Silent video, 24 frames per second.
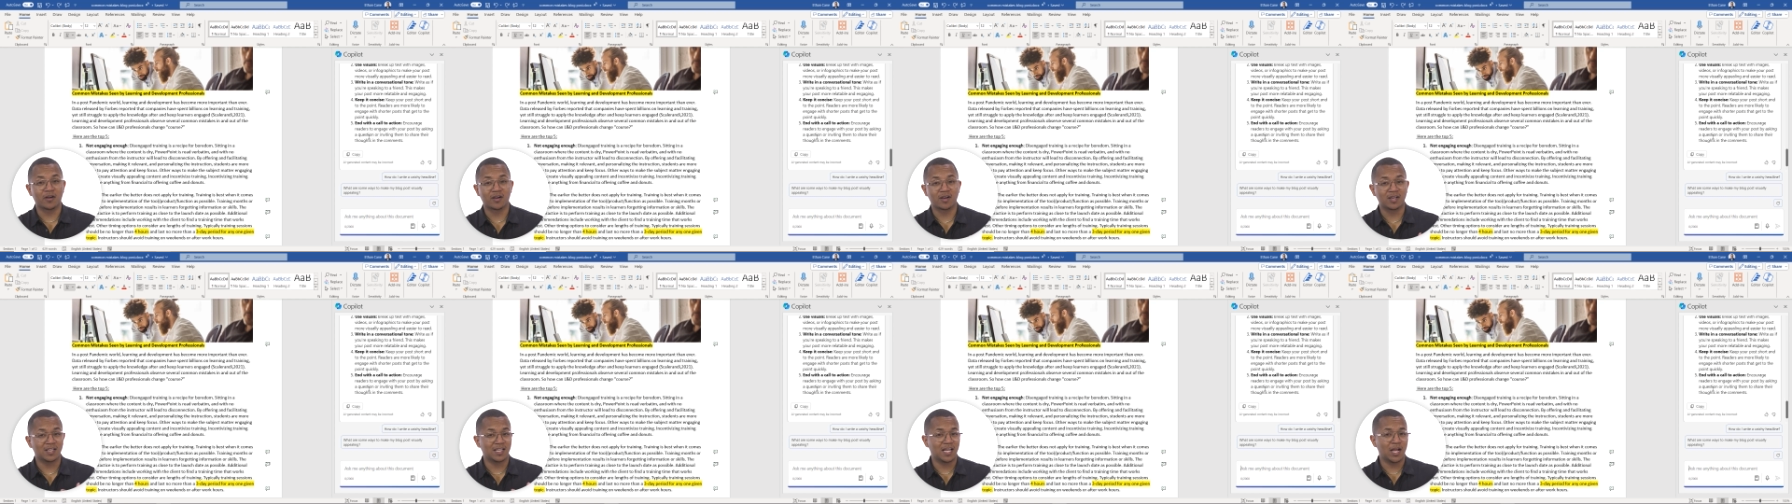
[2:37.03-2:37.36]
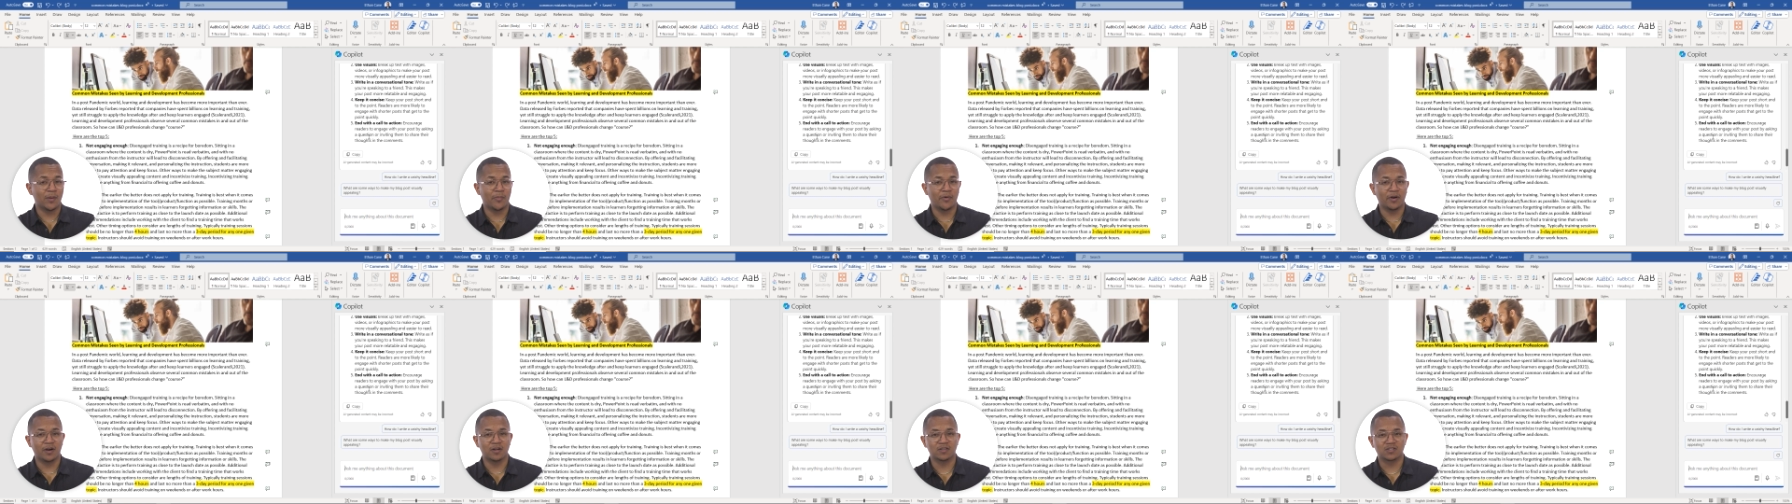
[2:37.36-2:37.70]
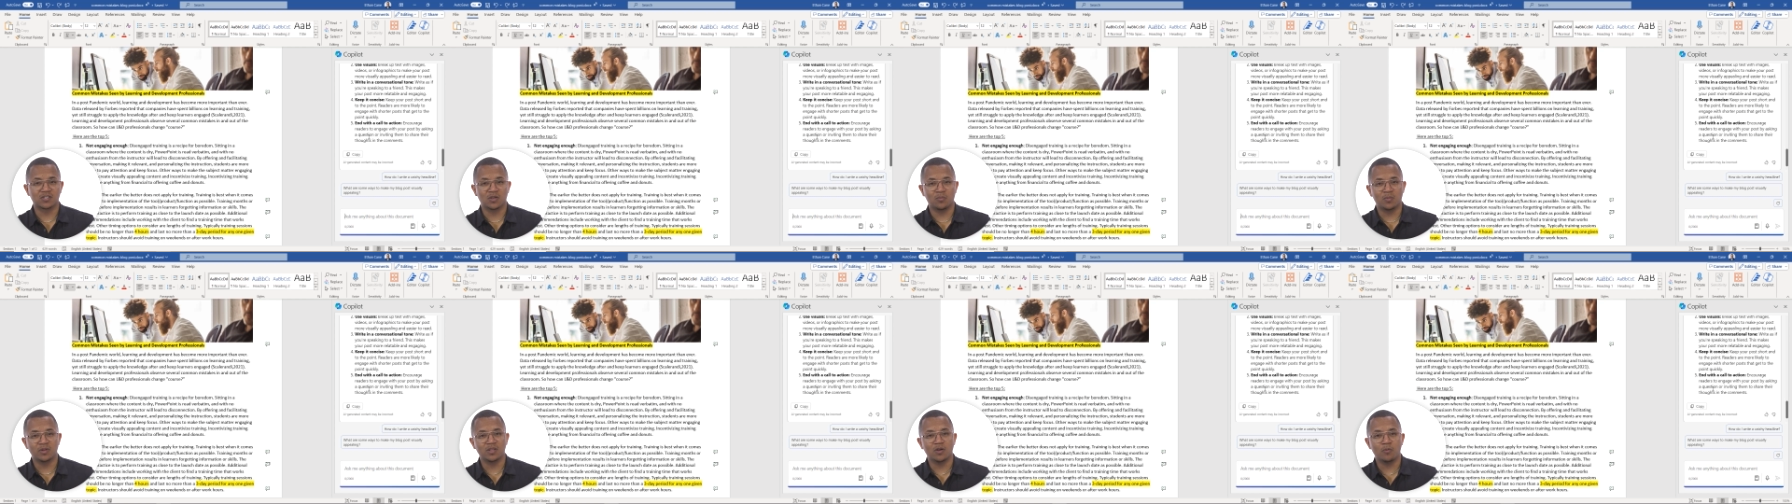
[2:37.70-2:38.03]
a collaborator,
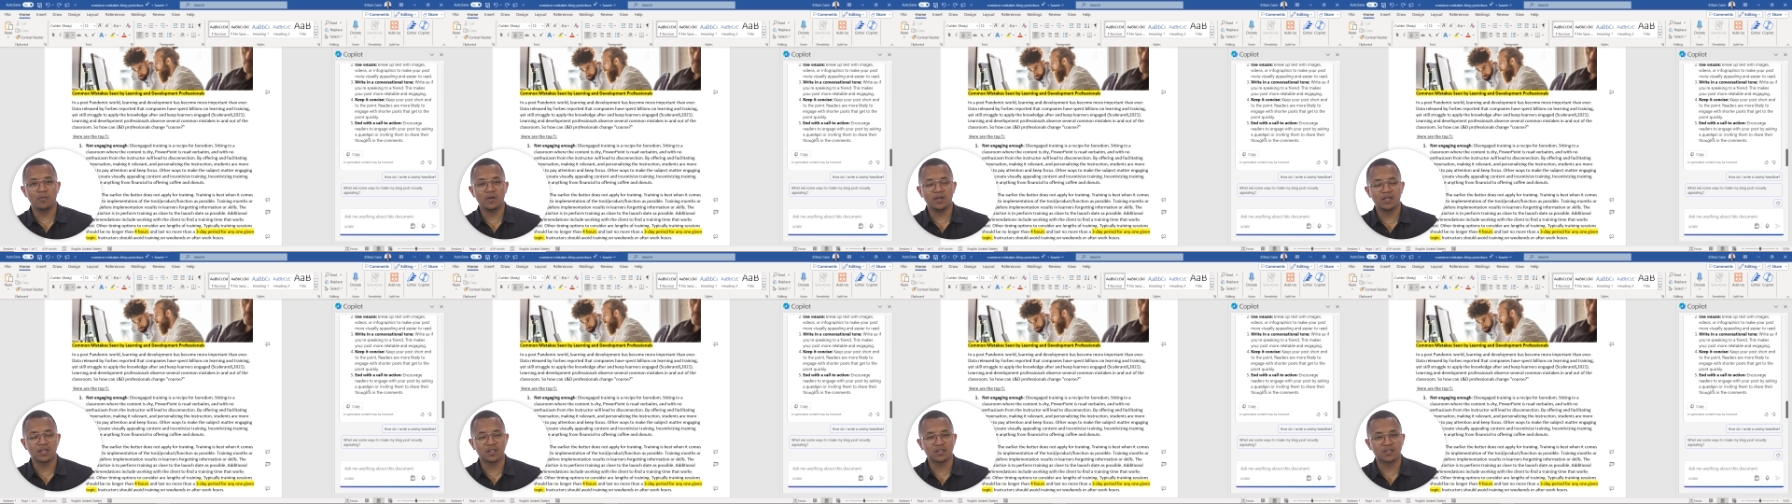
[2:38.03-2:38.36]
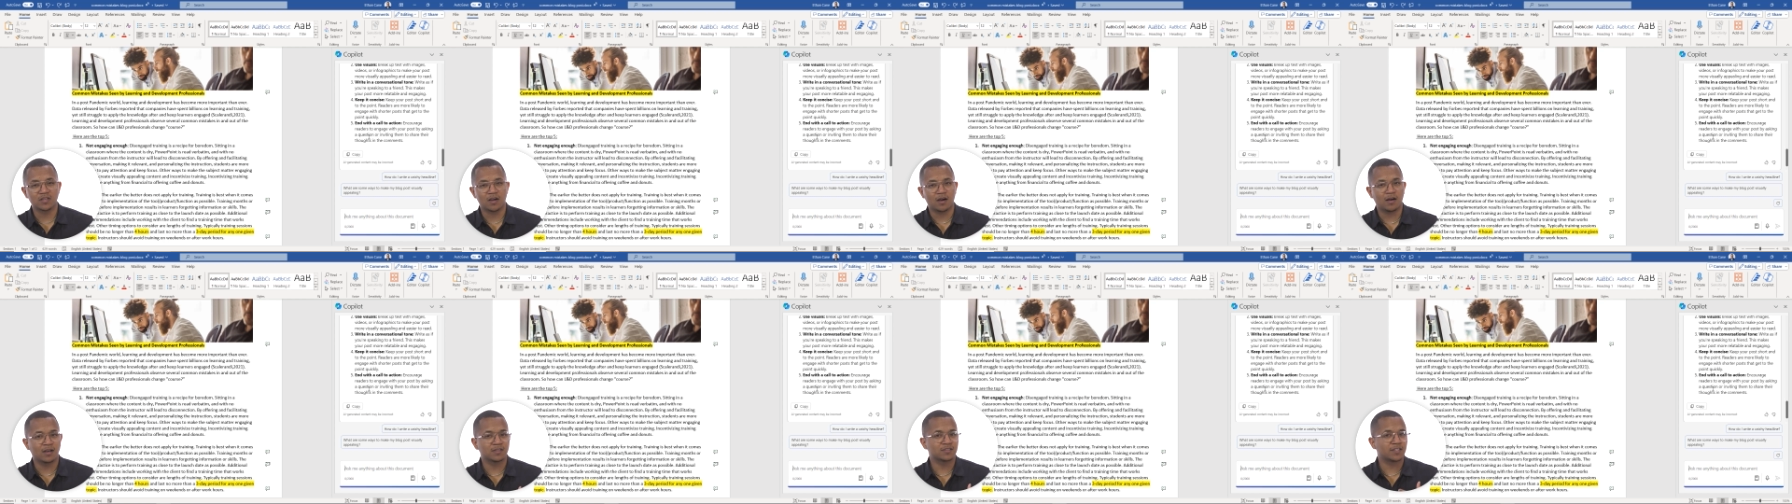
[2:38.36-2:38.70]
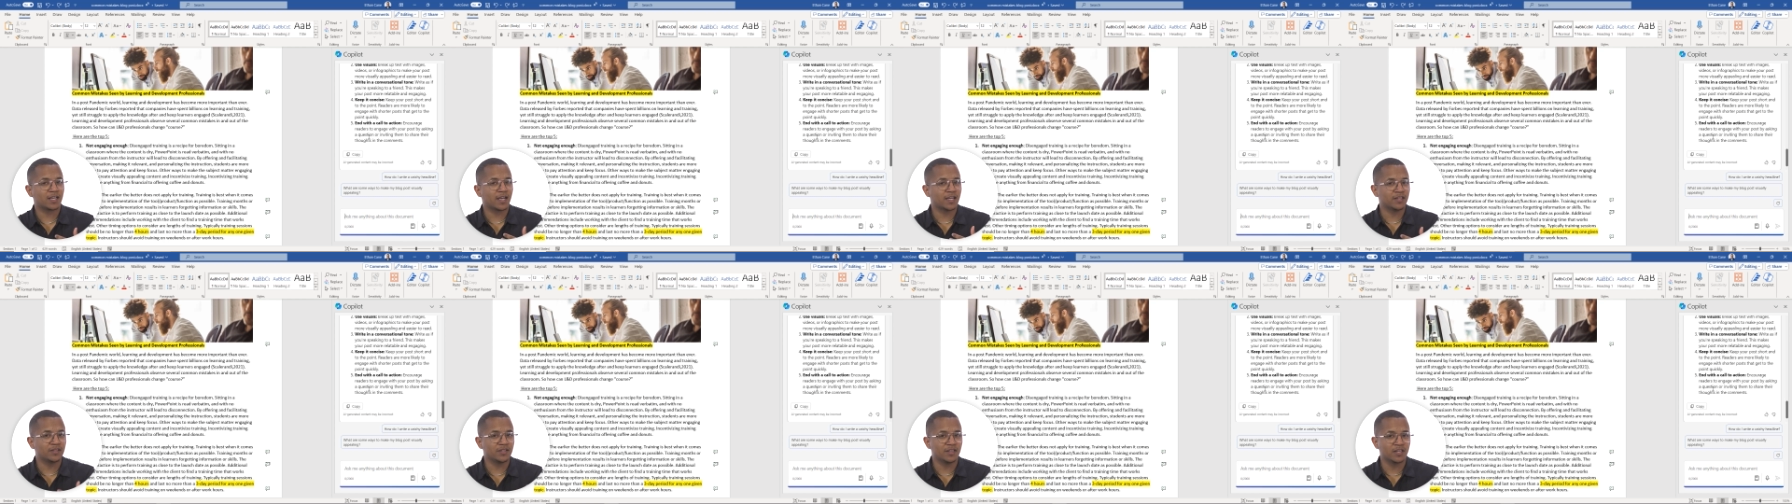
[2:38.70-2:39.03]
someone that we can toss
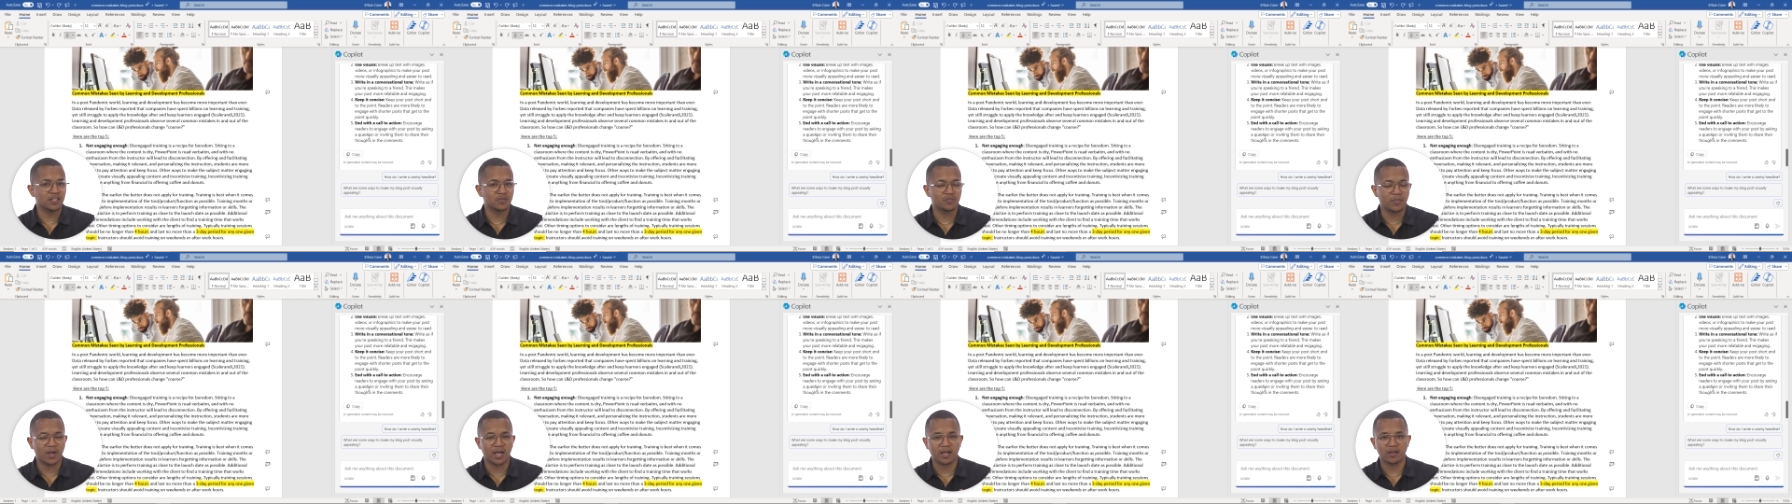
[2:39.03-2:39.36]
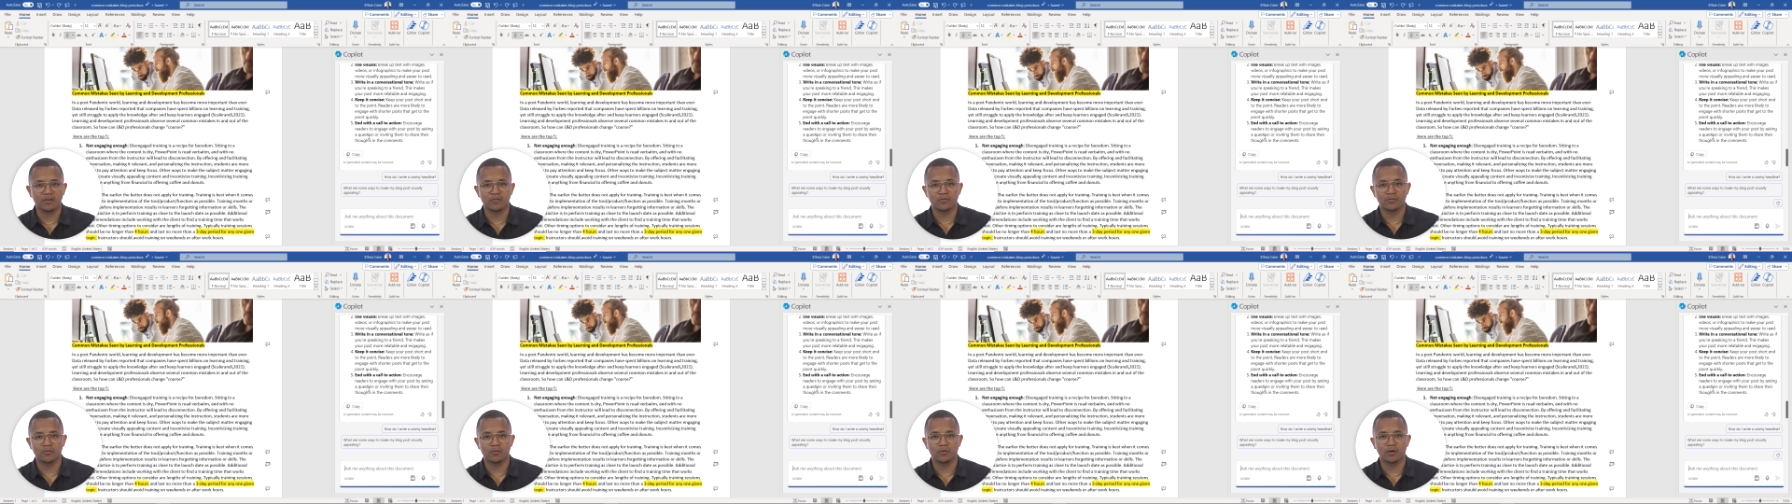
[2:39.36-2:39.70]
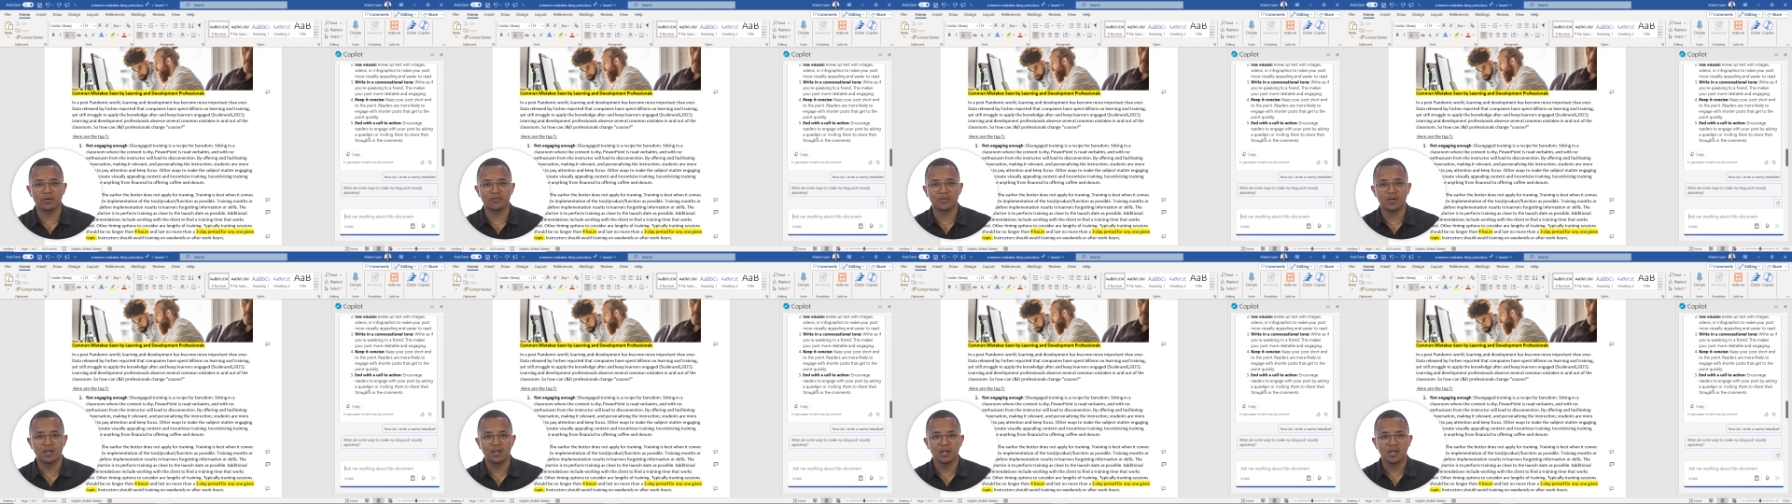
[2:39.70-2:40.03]
ideas back and
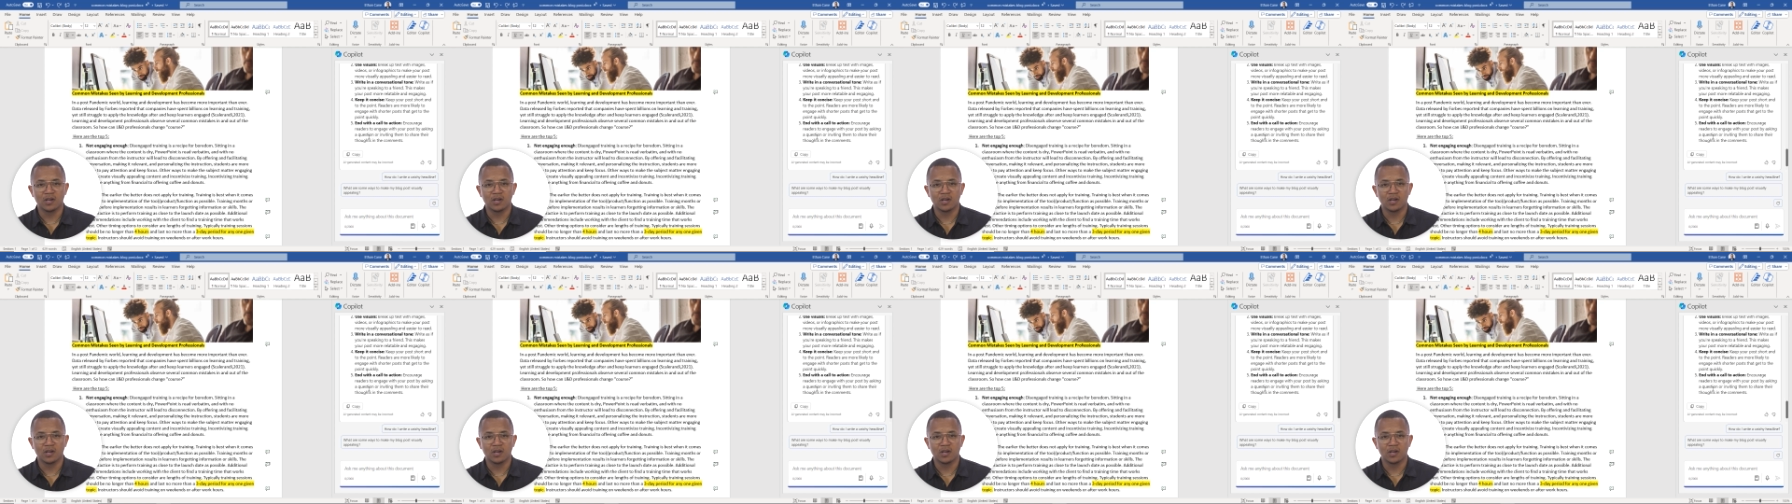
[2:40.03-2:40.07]
forth.